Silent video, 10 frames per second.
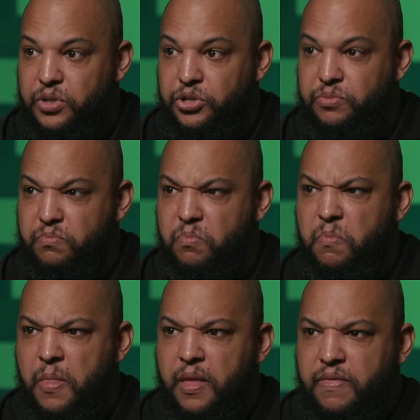They
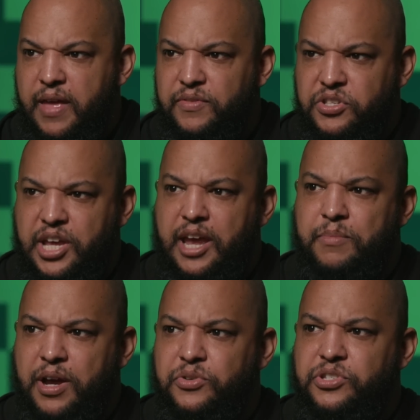have the
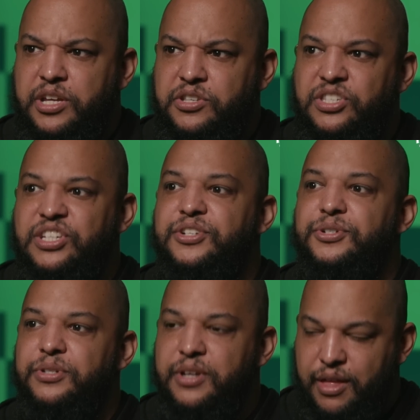same, I would say,
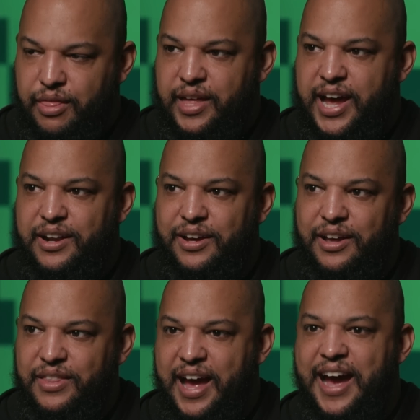zeal that
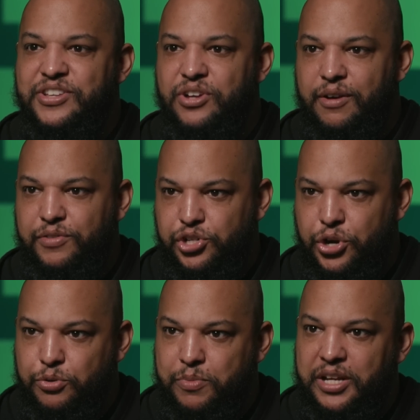Azov
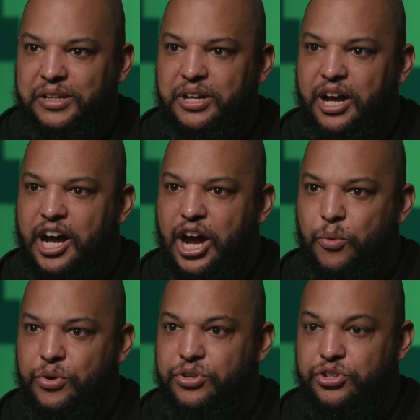showed me,
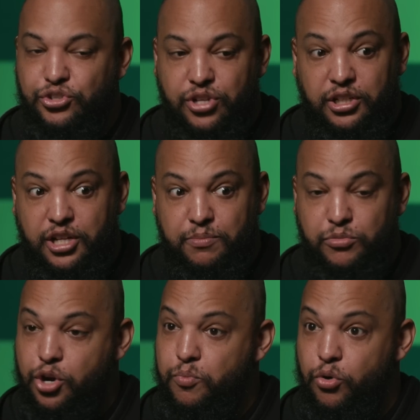where they're just like,
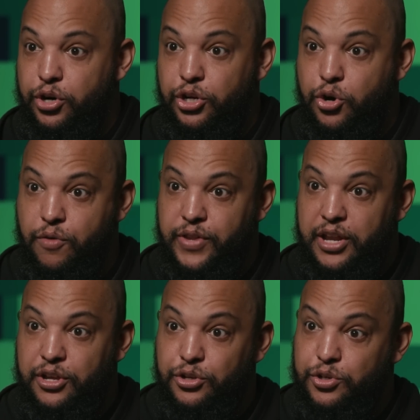"Yep, nope, we're gonna go over
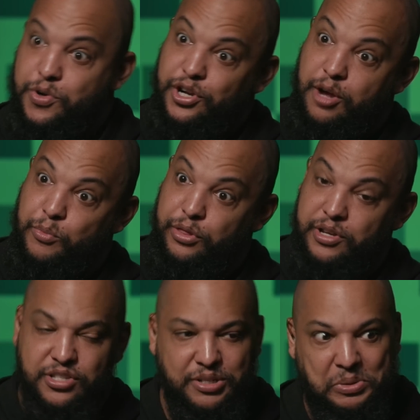that hill. You want to come
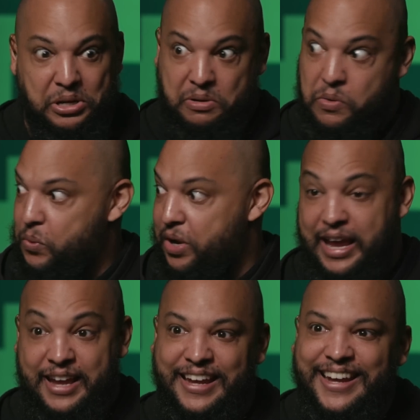with us?" And like,
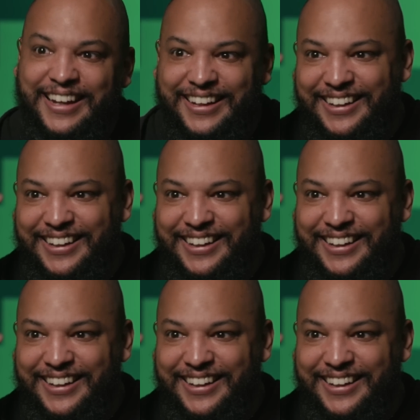okay.